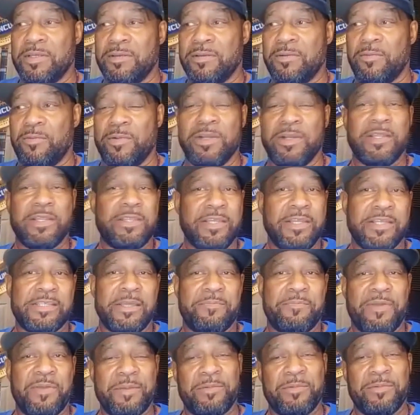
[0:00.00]
one of the things
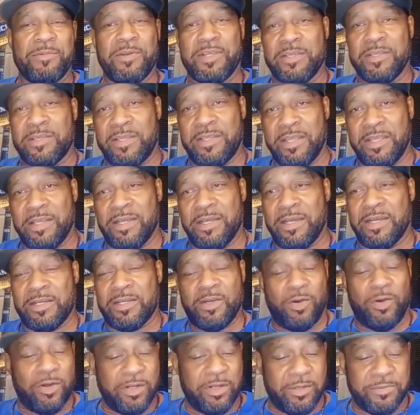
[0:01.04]
that people get
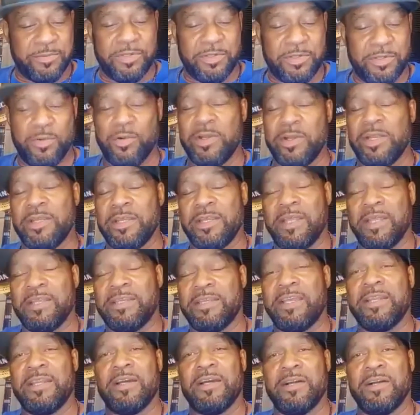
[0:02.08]
caught up doing and
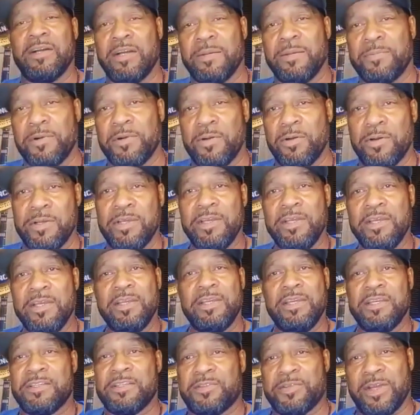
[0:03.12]
get hung up on
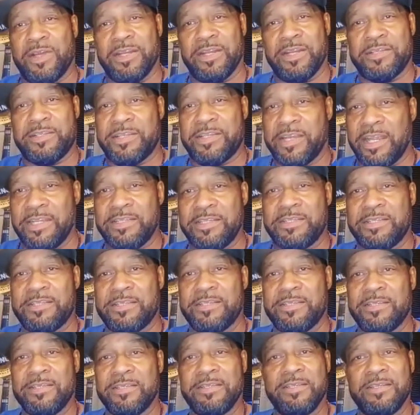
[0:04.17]
is trying to
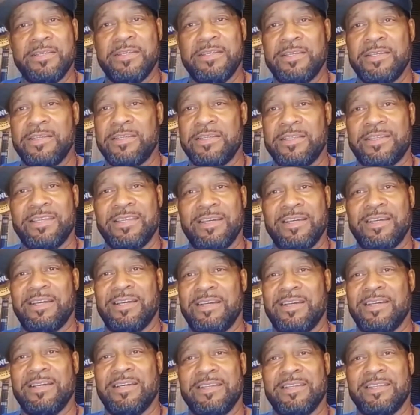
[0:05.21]
chase
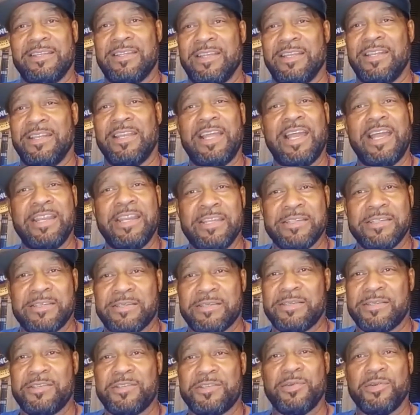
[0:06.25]
the
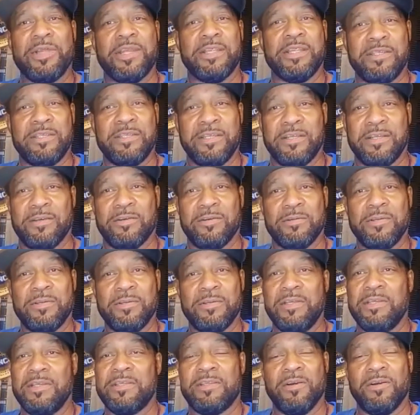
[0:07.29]
latest trend.
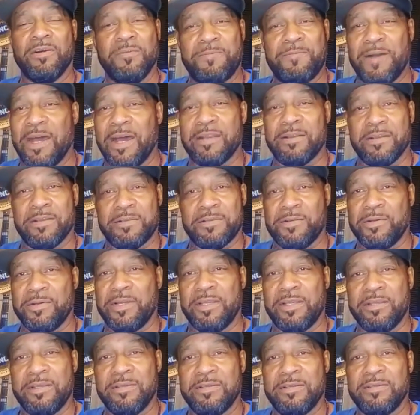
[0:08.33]
Don't follow the
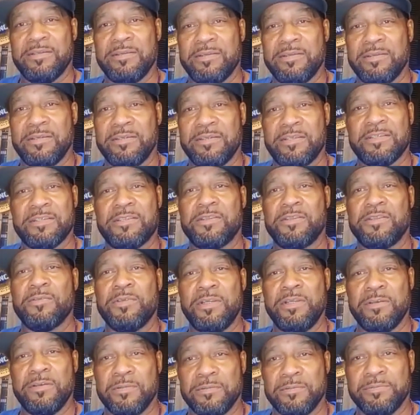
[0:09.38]
trend. Just do
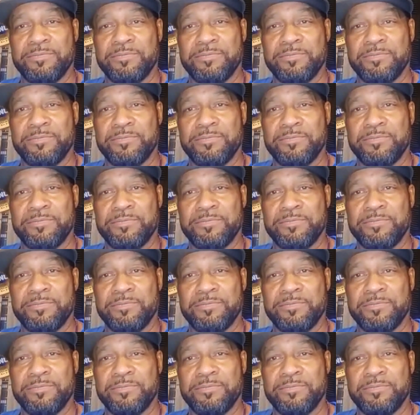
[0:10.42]
you.